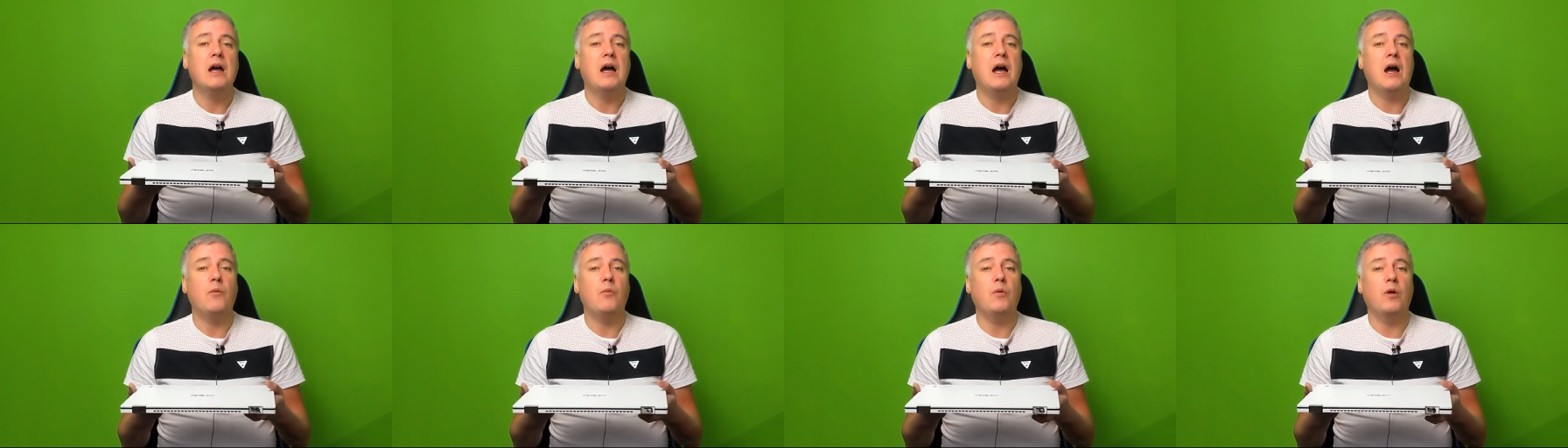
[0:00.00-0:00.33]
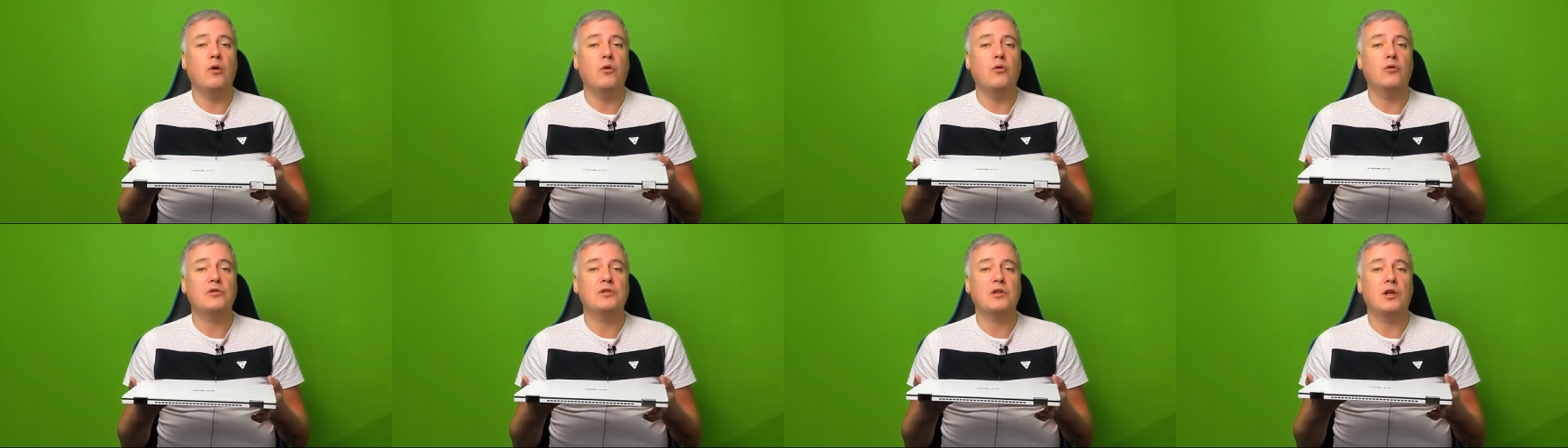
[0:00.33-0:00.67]
and
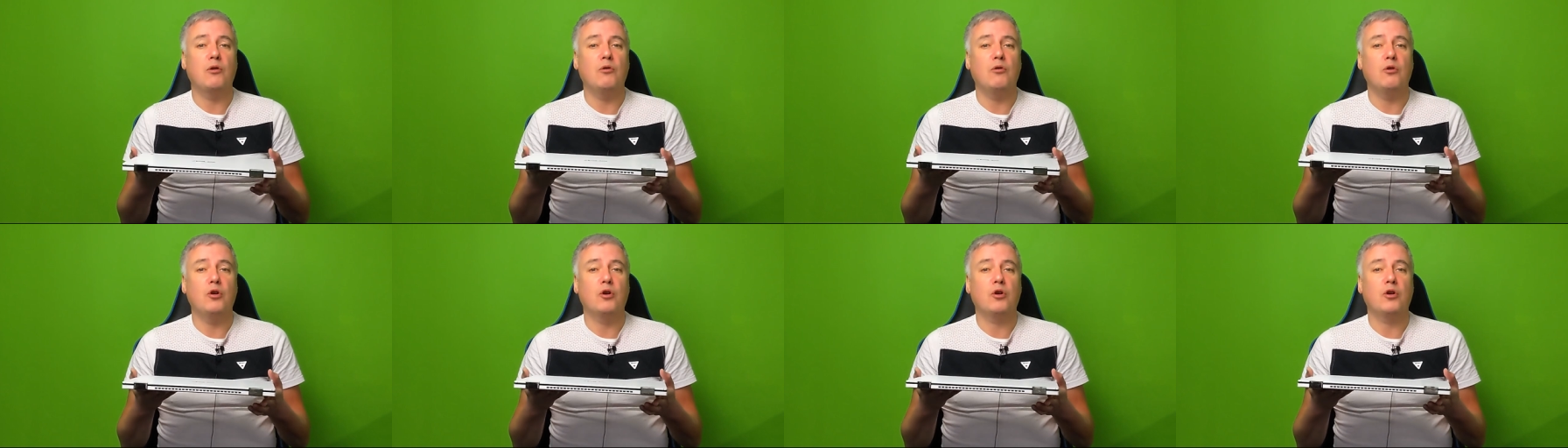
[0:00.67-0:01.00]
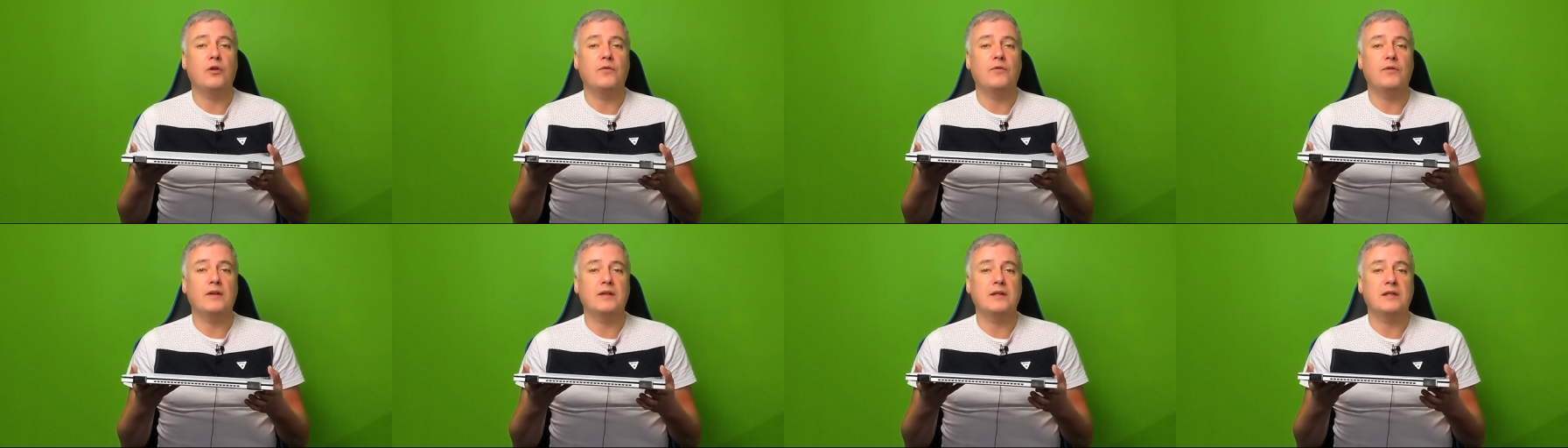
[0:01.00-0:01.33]
we'll also look
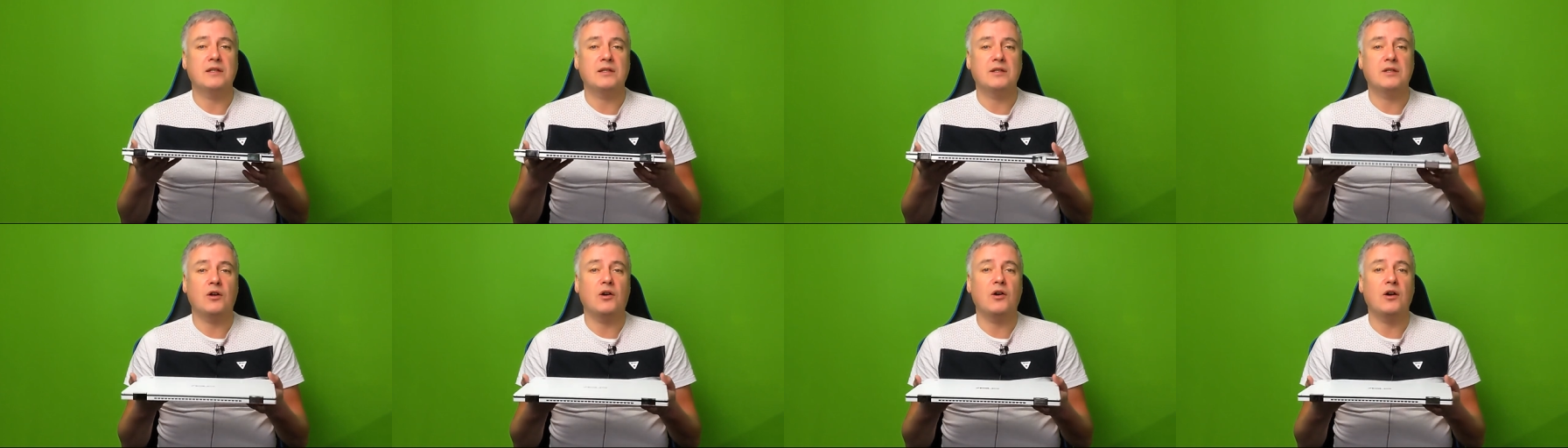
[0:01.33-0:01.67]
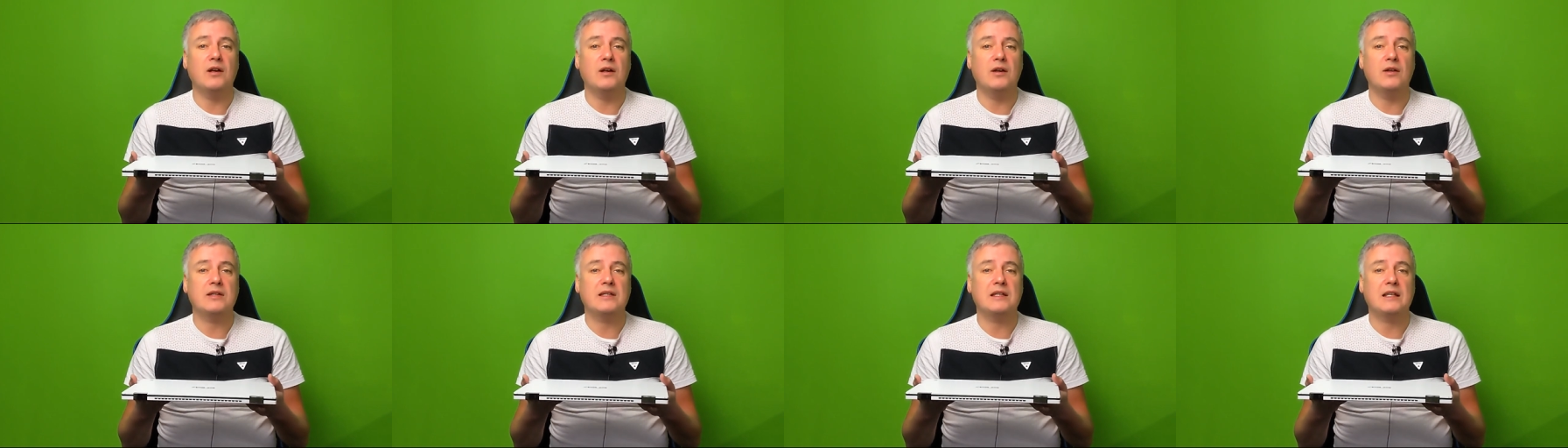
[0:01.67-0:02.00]
at the
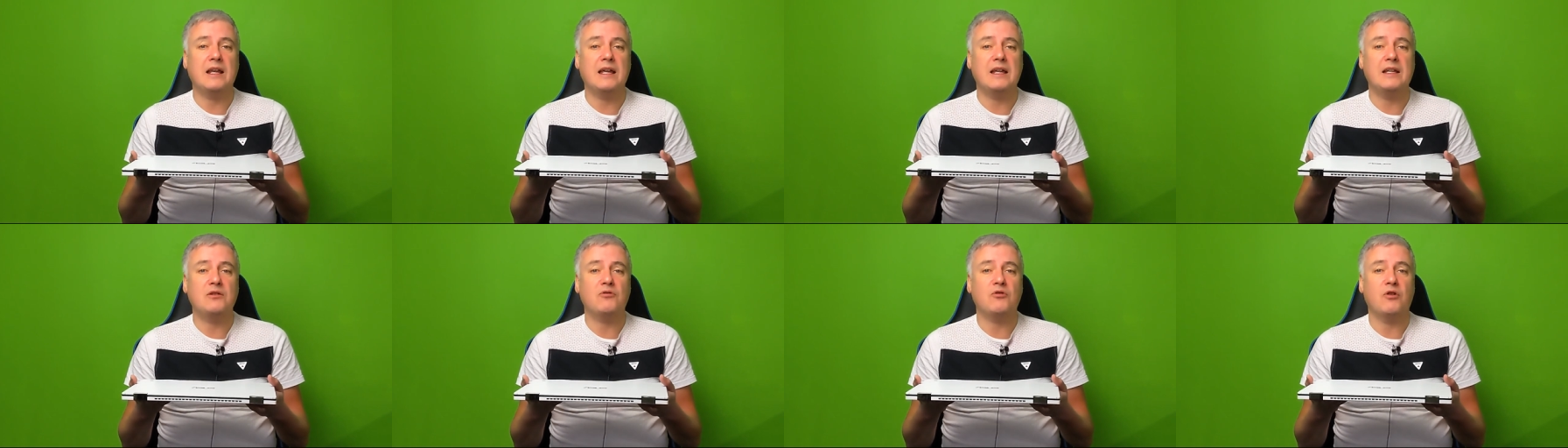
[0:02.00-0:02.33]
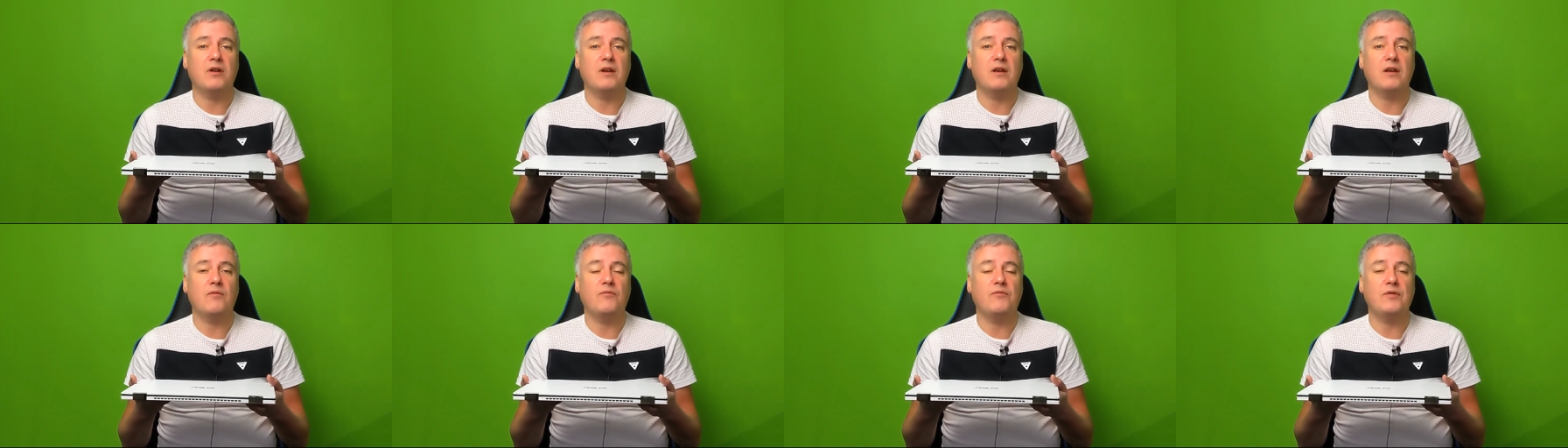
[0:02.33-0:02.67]
stylus later on
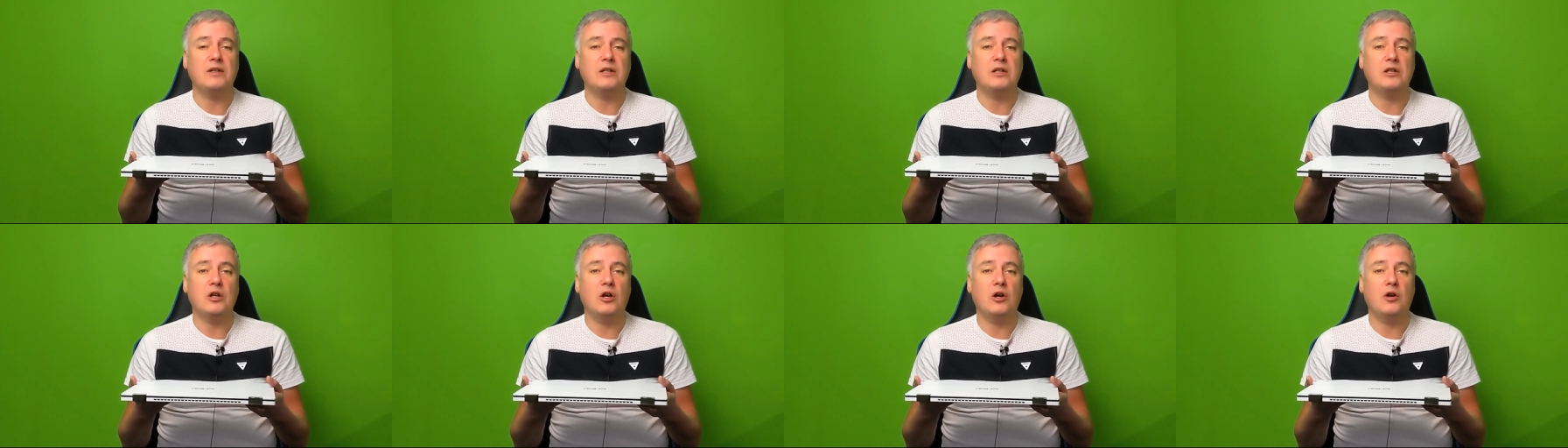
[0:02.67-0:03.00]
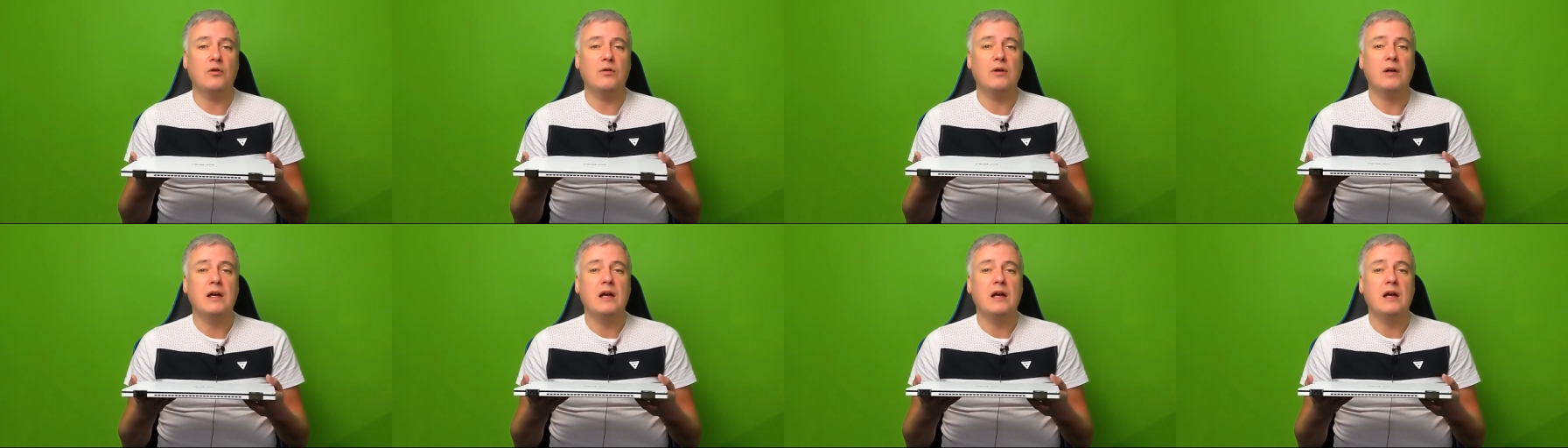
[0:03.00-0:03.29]
in the video,